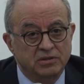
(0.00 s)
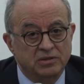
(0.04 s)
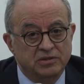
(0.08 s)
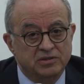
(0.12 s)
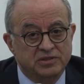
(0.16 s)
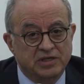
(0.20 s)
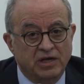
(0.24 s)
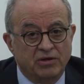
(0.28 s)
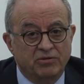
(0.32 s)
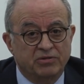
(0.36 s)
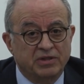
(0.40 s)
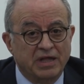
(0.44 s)

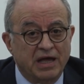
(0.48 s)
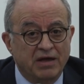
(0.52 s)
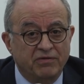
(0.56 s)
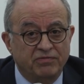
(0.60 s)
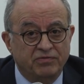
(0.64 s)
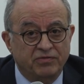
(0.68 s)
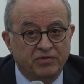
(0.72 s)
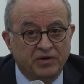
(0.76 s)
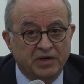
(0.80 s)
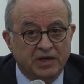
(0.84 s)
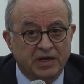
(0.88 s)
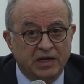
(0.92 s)
South
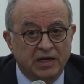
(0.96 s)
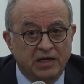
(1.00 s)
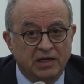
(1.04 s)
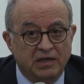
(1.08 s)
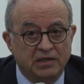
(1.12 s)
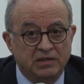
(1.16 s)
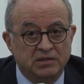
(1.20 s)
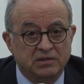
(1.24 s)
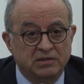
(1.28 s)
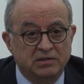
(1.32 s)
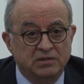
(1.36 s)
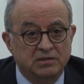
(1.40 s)

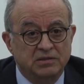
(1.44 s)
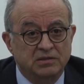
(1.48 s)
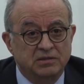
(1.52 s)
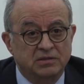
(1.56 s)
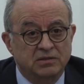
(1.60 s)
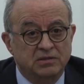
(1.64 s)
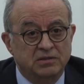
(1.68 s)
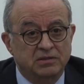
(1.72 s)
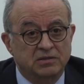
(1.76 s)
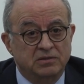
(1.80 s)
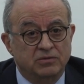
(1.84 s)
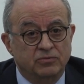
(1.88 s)
Africa
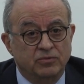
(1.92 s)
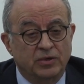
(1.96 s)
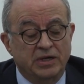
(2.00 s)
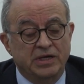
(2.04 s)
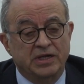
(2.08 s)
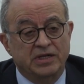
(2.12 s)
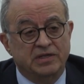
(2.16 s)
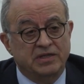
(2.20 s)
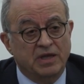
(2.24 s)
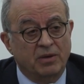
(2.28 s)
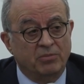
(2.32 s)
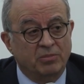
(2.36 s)
when it